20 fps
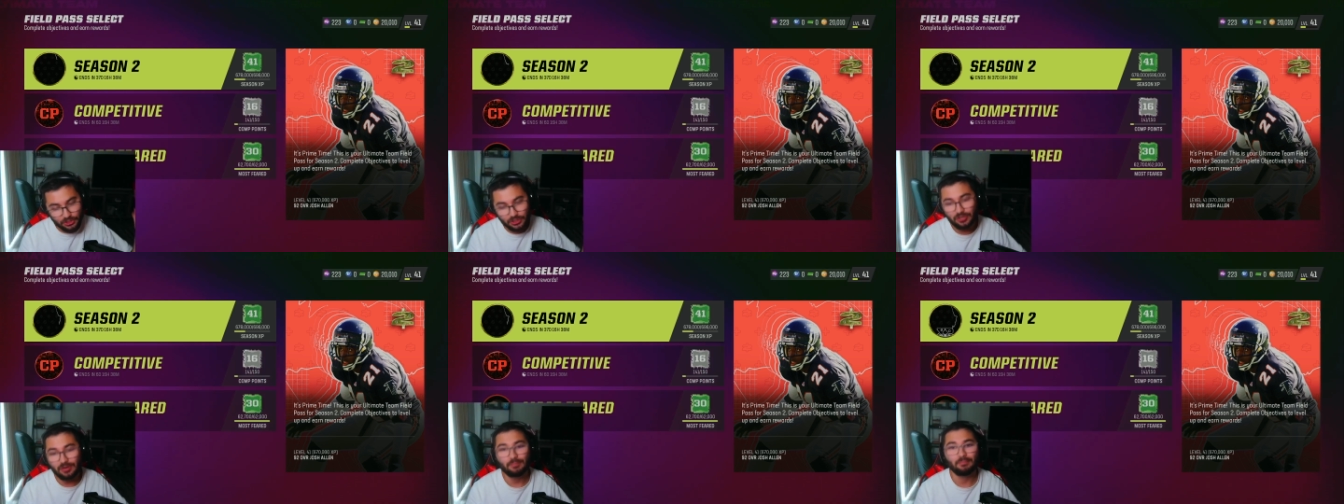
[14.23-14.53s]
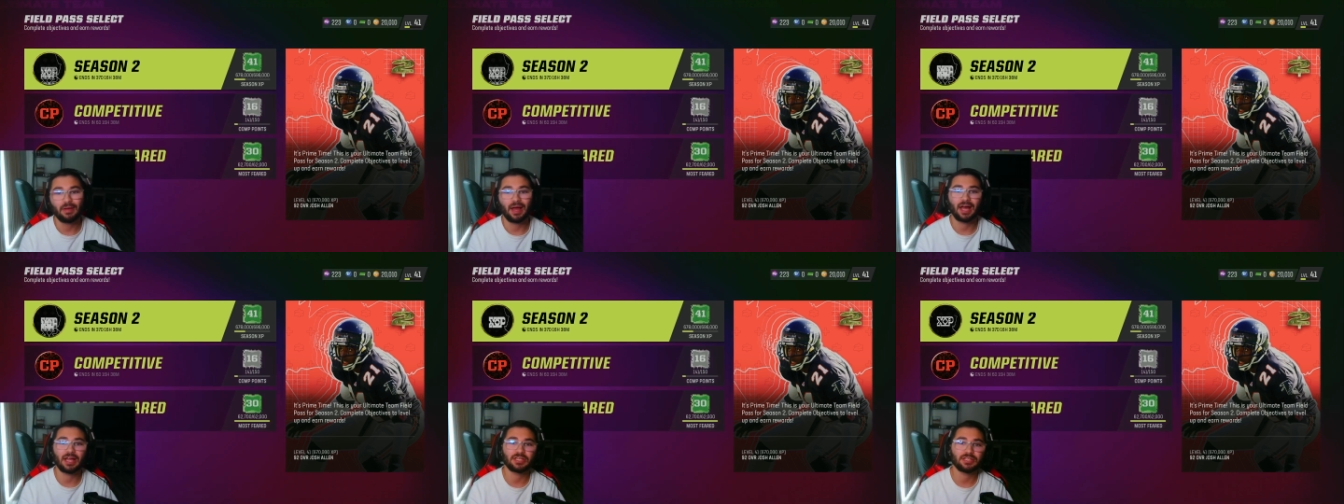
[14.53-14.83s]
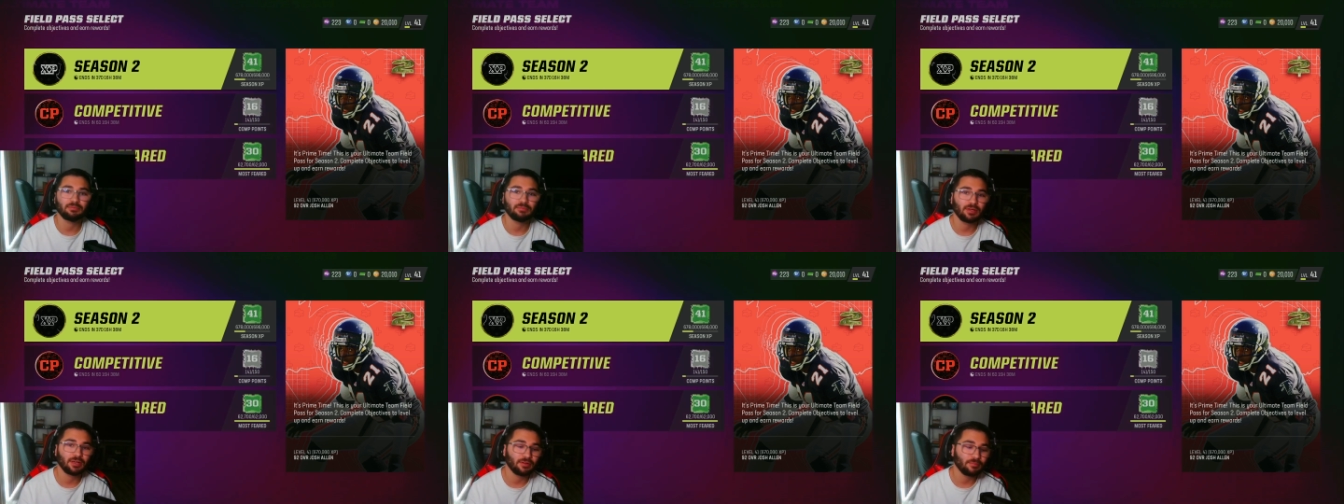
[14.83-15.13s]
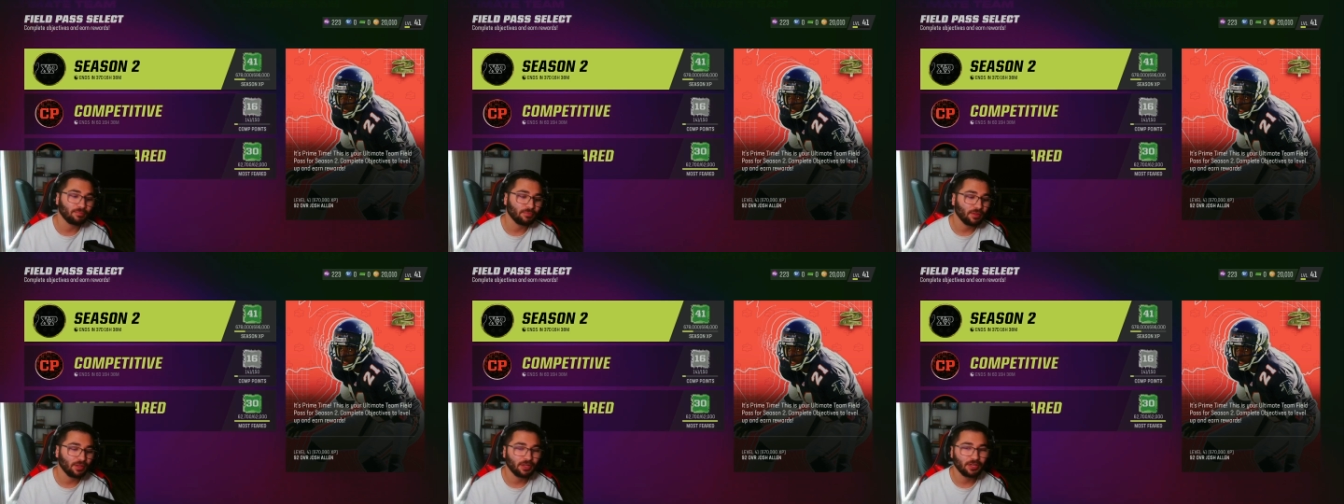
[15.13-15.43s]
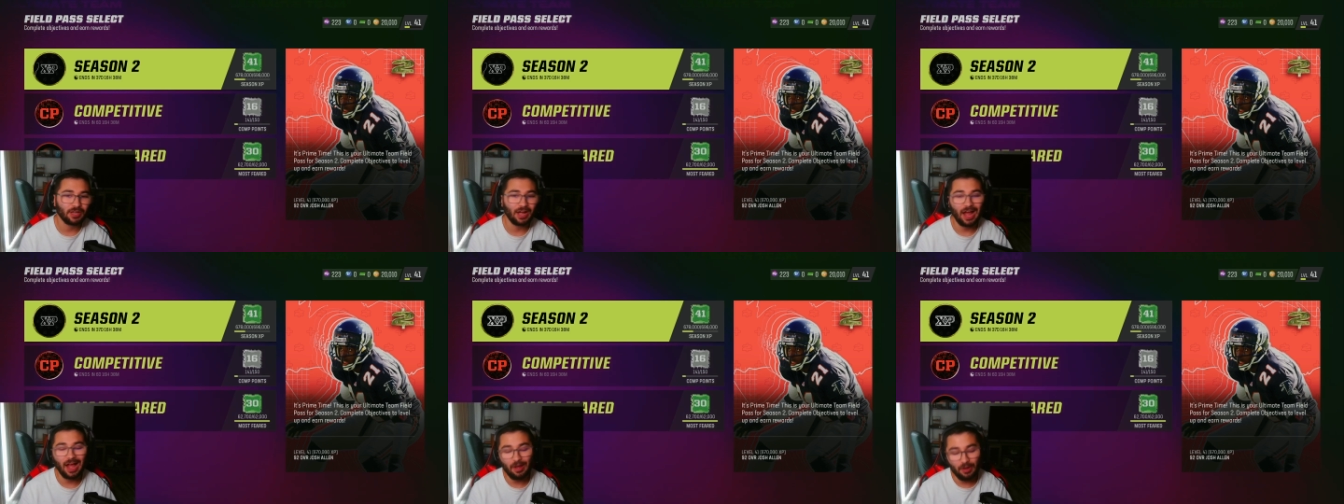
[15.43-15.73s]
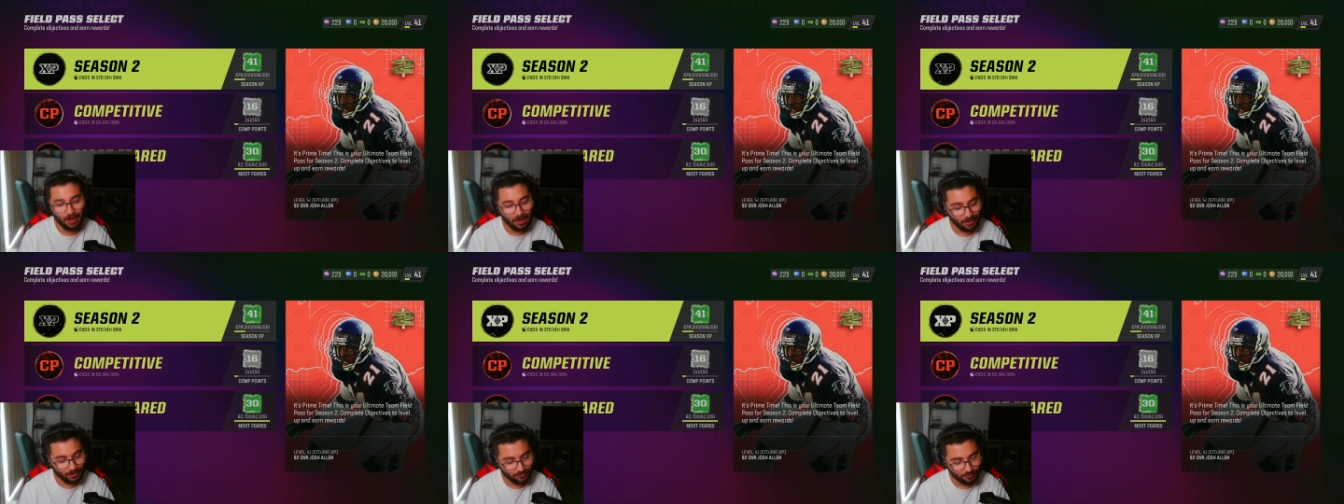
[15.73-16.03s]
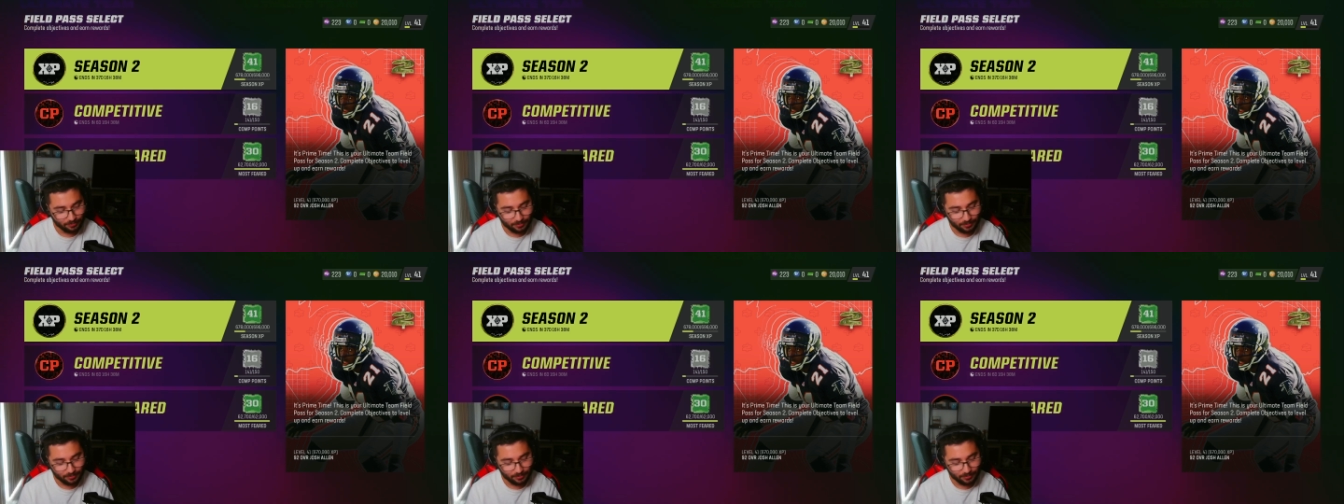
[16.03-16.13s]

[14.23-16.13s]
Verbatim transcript: you imagine bro I